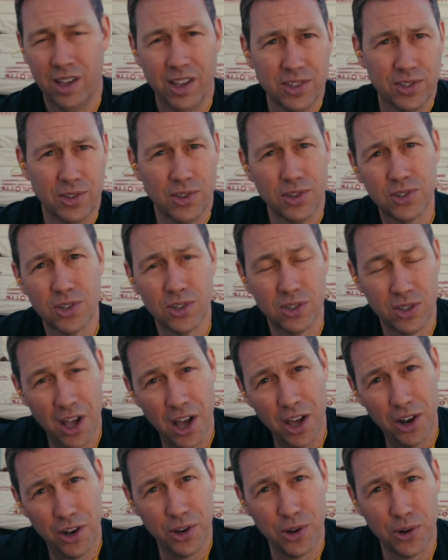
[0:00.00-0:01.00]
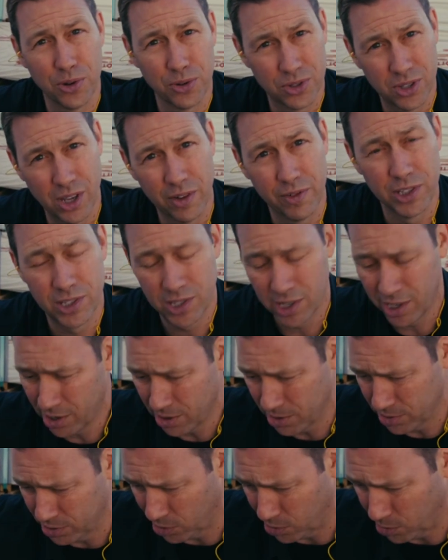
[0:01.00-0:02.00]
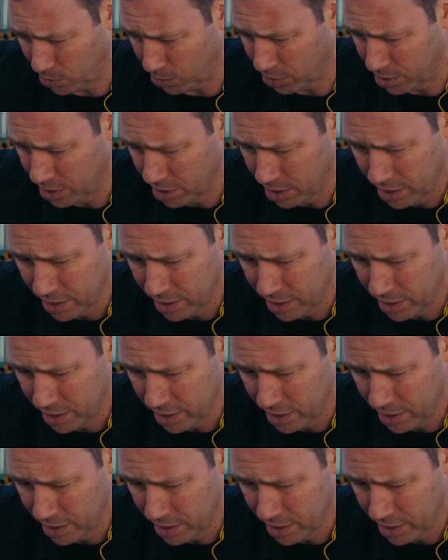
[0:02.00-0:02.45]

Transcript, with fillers: So this is not new, 17 years old.